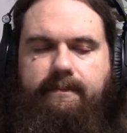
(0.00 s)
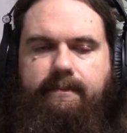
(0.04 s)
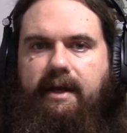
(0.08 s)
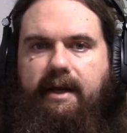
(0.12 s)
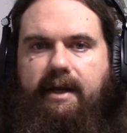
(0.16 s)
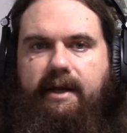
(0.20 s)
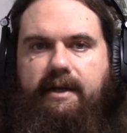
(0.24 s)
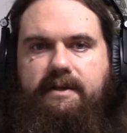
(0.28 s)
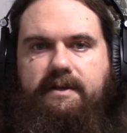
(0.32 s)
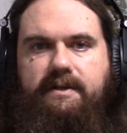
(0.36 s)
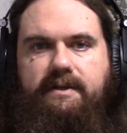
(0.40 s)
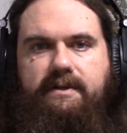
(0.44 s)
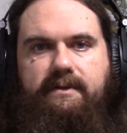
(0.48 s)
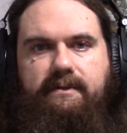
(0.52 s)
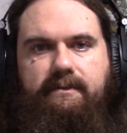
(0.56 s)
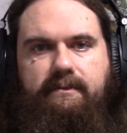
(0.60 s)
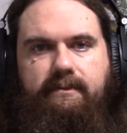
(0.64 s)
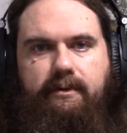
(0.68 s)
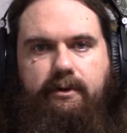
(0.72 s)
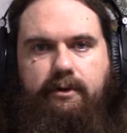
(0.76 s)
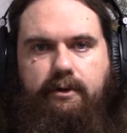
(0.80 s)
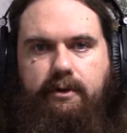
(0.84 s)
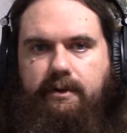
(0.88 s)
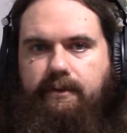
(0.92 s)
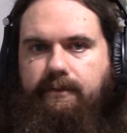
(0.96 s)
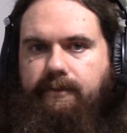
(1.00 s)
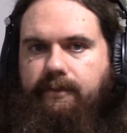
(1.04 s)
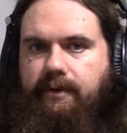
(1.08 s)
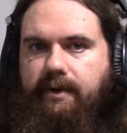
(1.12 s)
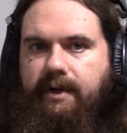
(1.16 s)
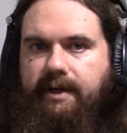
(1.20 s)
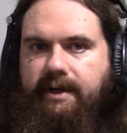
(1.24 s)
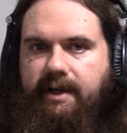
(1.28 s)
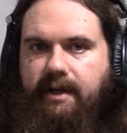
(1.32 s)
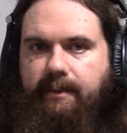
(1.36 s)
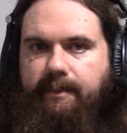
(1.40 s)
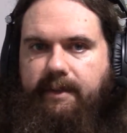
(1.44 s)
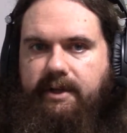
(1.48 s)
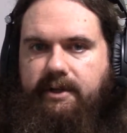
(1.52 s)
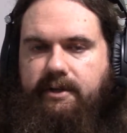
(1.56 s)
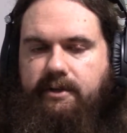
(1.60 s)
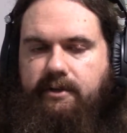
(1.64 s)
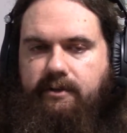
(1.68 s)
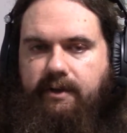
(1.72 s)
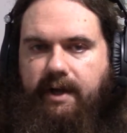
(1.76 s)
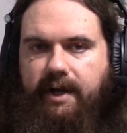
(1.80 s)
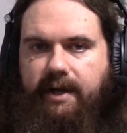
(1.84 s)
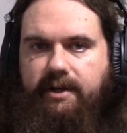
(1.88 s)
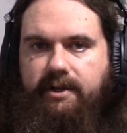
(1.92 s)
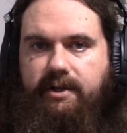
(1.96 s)
It's good for a
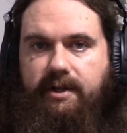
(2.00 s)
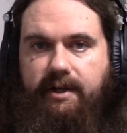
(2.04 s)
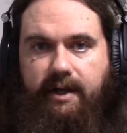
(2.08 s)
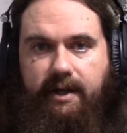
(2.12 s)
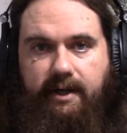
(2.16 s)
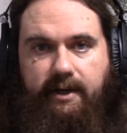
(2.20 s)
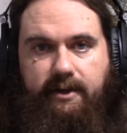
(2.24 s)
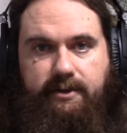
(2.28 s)
demonstration and